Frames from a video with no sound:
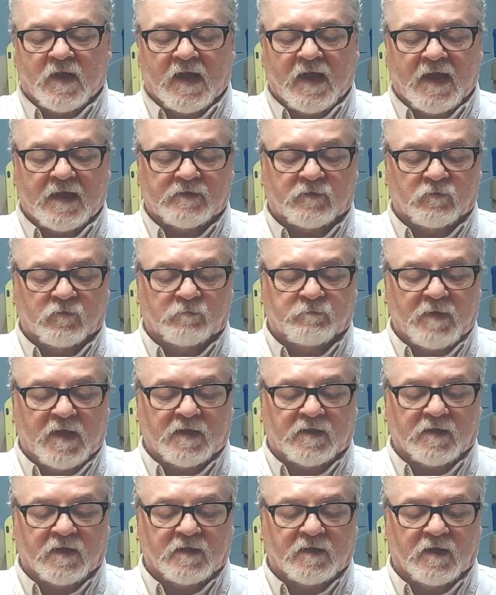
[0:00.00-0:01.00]
had to
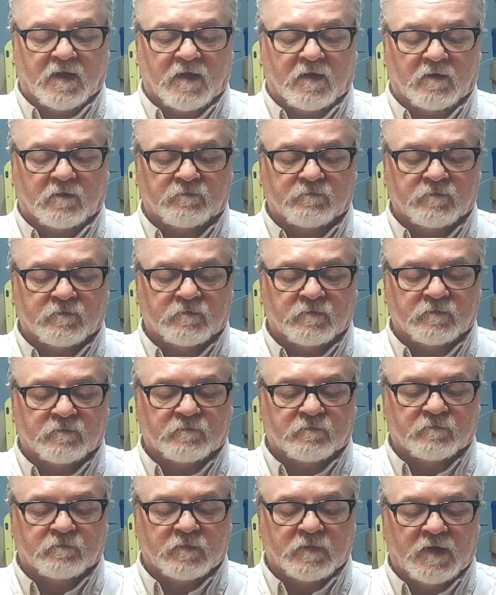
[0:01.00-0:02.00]
make a
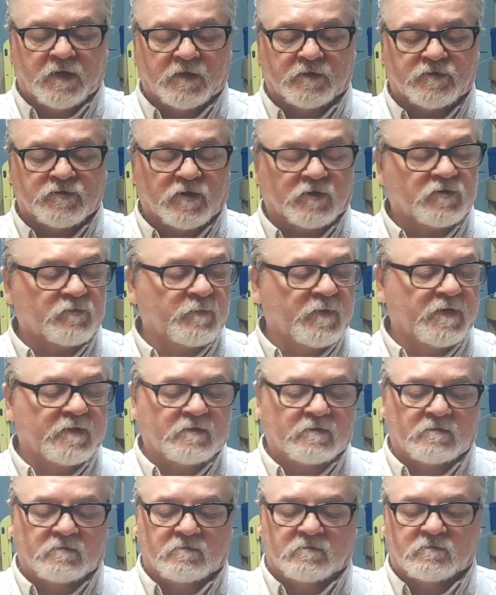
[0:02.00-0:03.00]
adjustment.
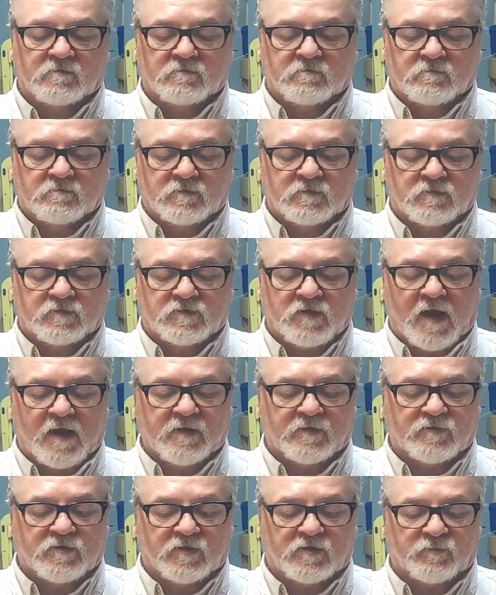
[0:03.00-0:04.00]
Side
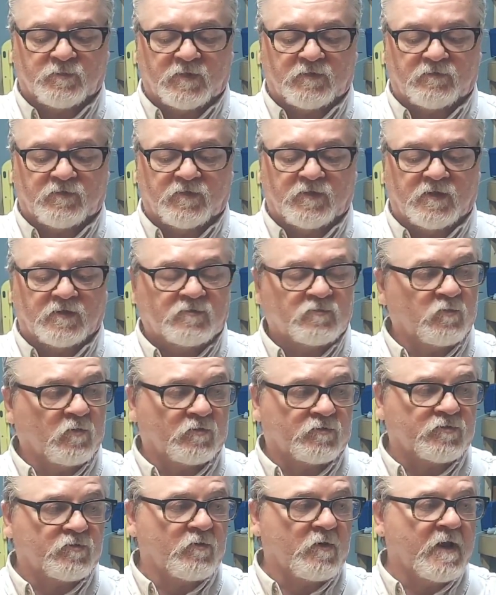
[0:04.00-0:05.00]
adjustment for this
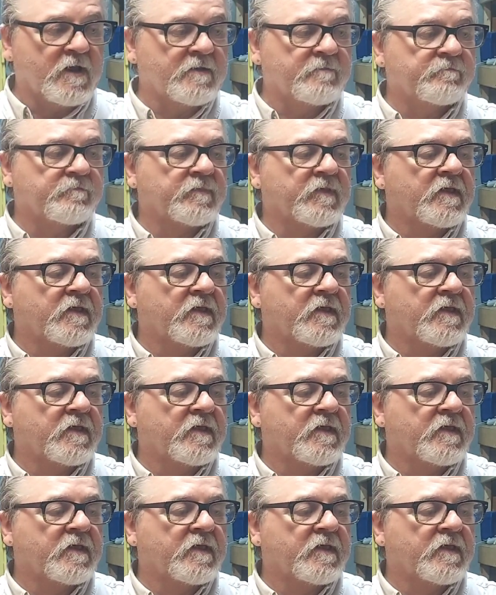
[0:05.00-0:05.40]
works great.